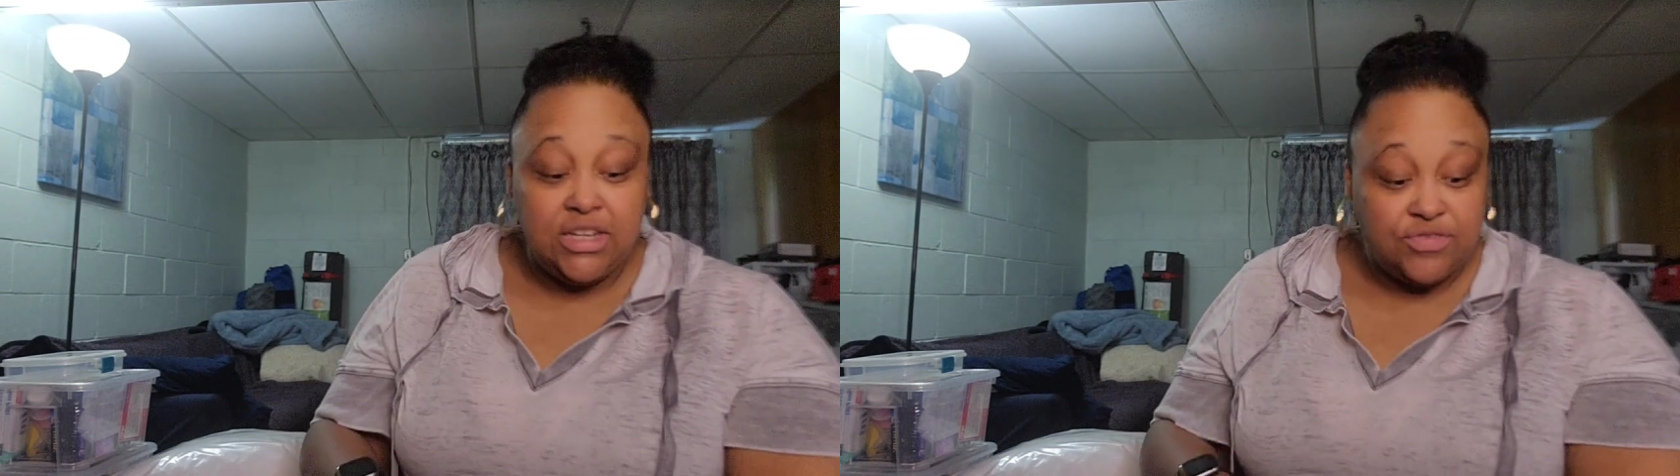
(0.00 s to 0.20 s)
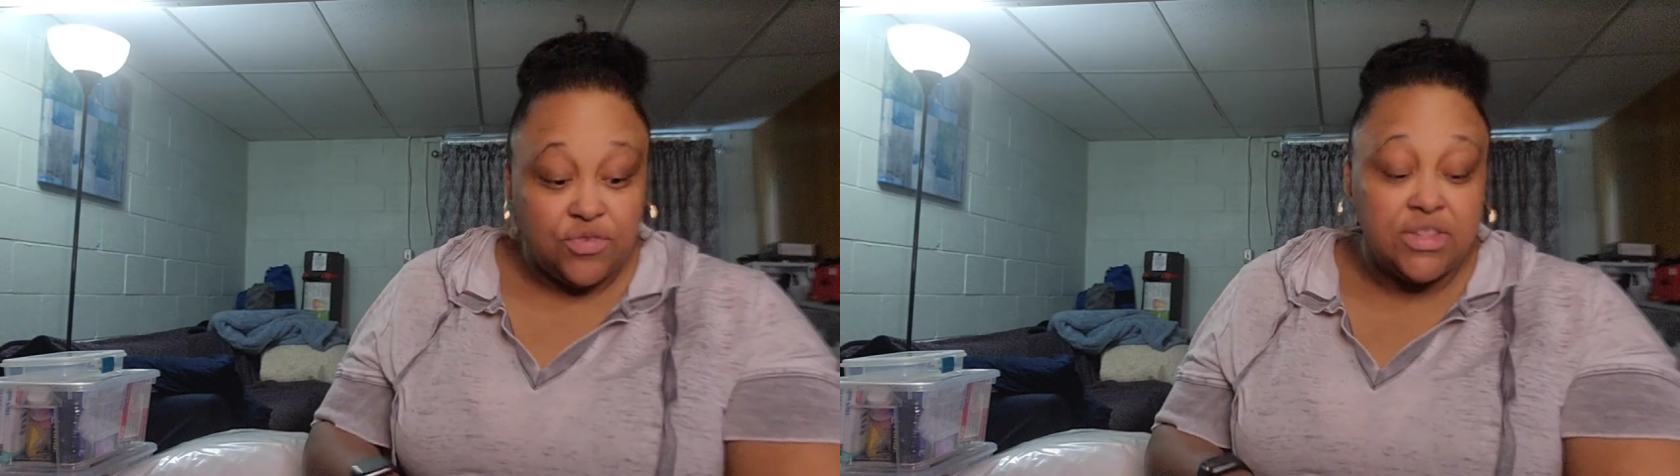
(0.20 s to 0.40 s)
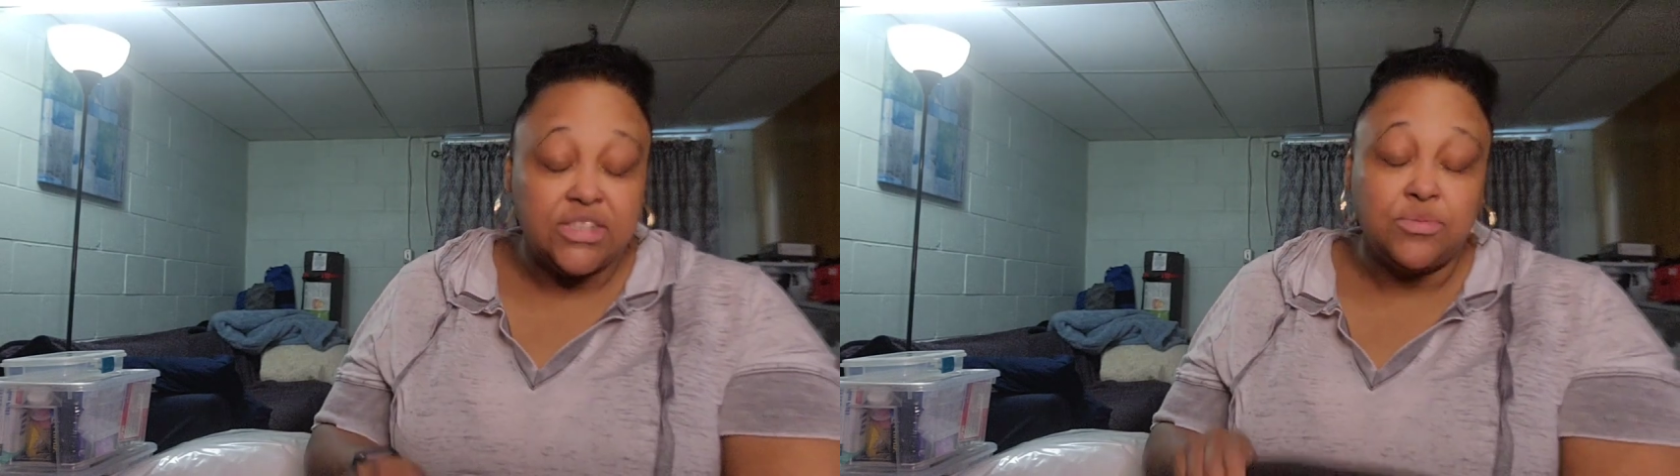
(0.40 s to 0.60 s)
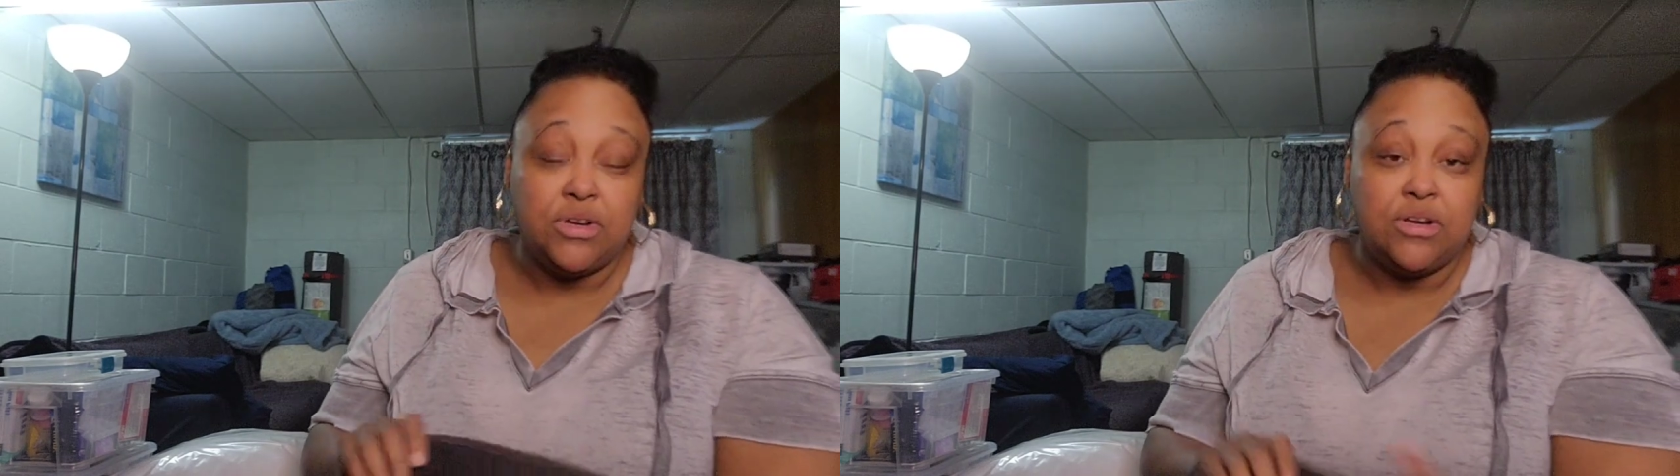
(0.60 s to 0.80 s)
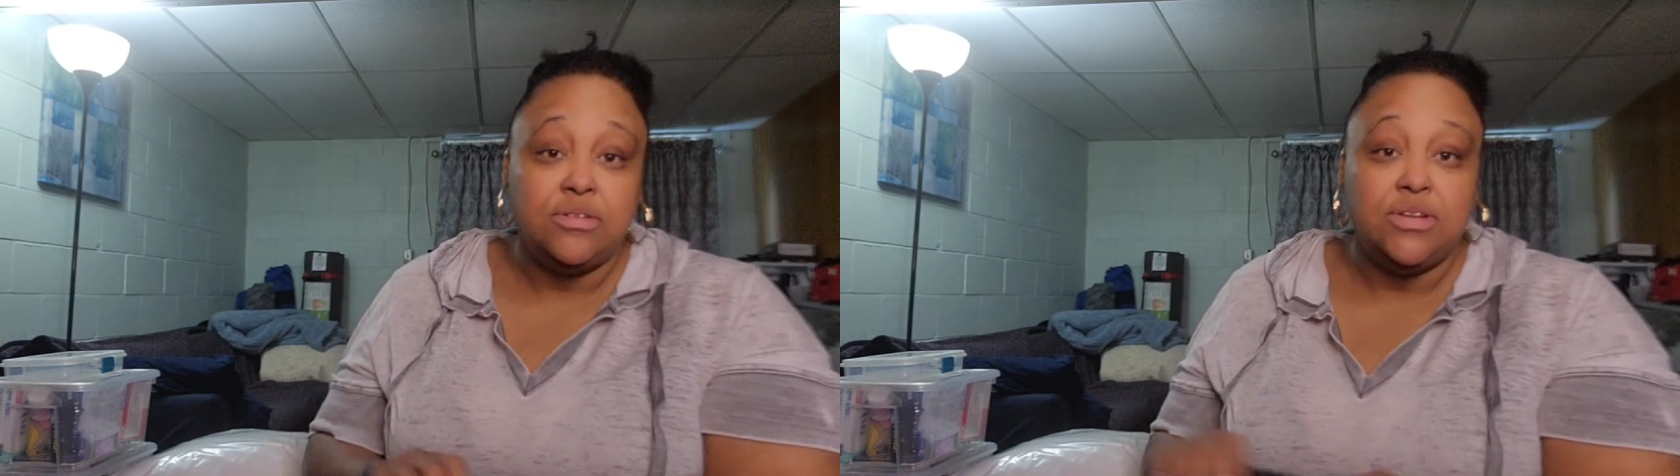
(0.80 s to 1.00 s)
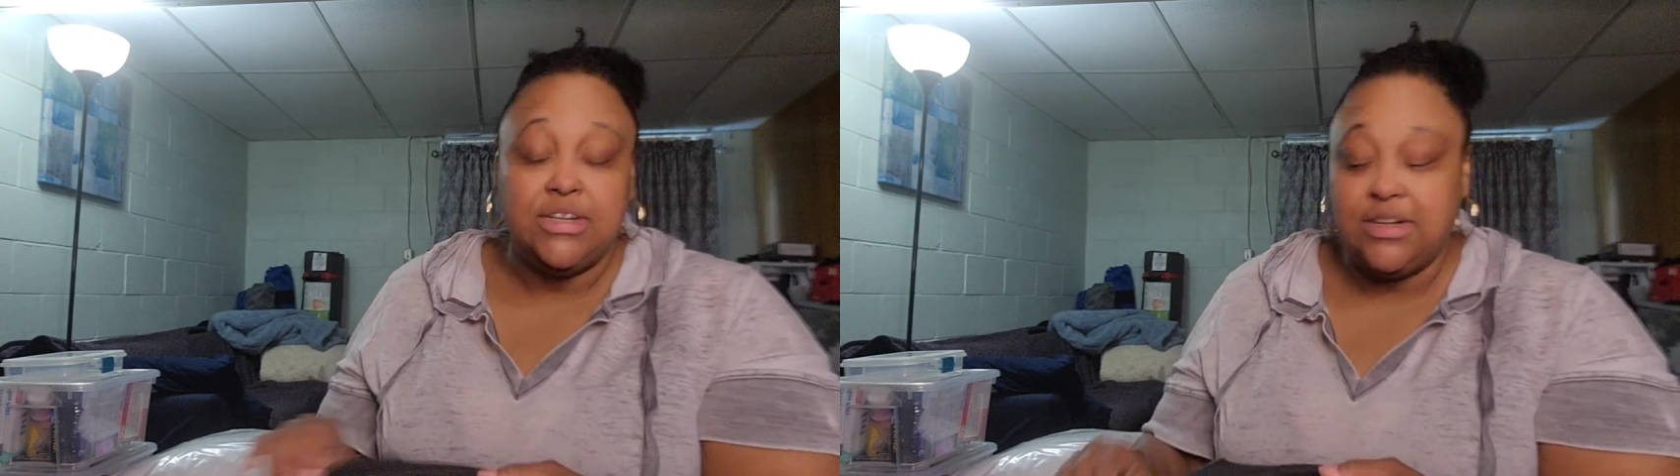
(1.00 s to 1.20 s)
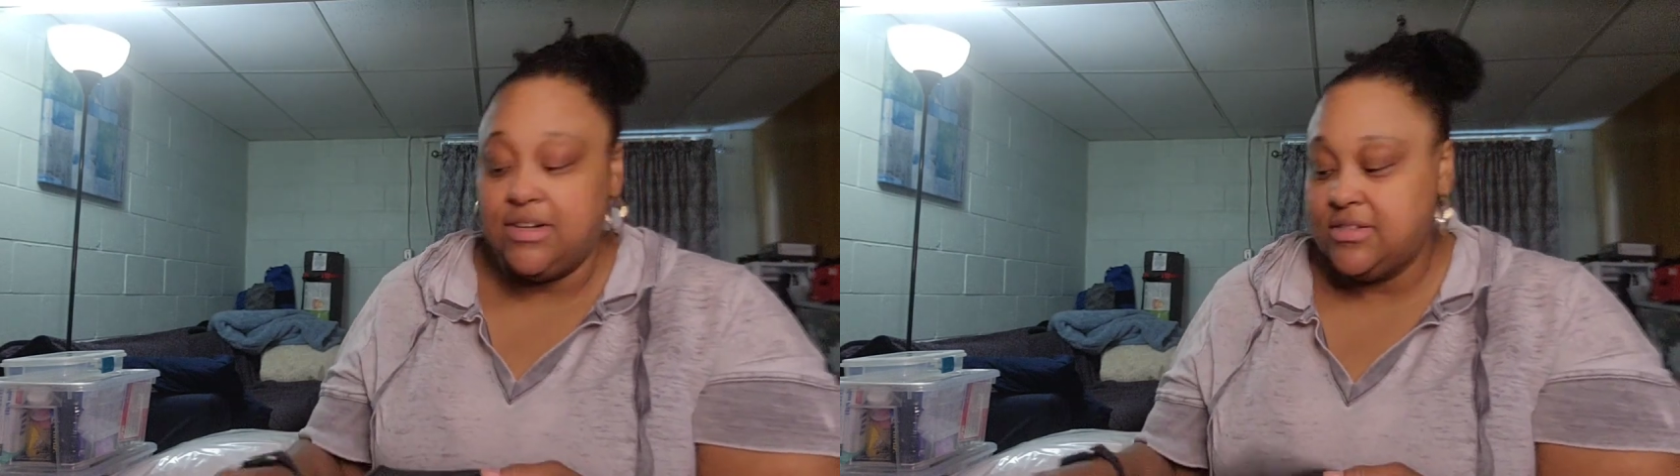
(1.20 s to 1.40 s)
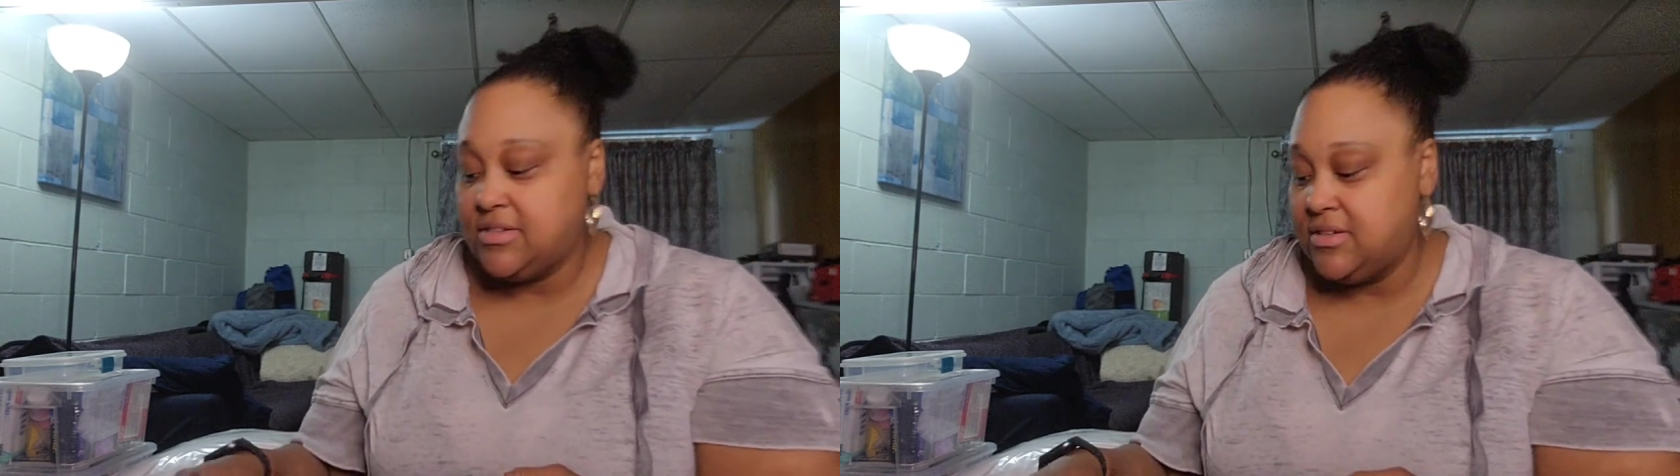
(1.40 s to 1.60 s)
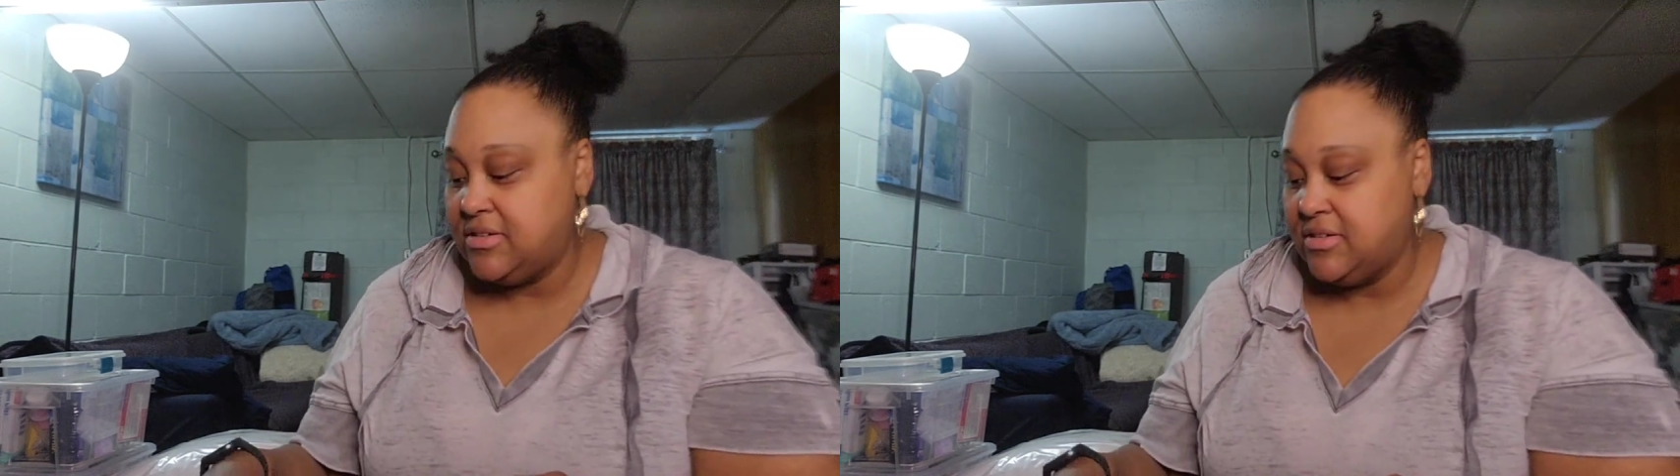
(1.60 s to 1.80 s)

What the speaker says: least for this one, it does.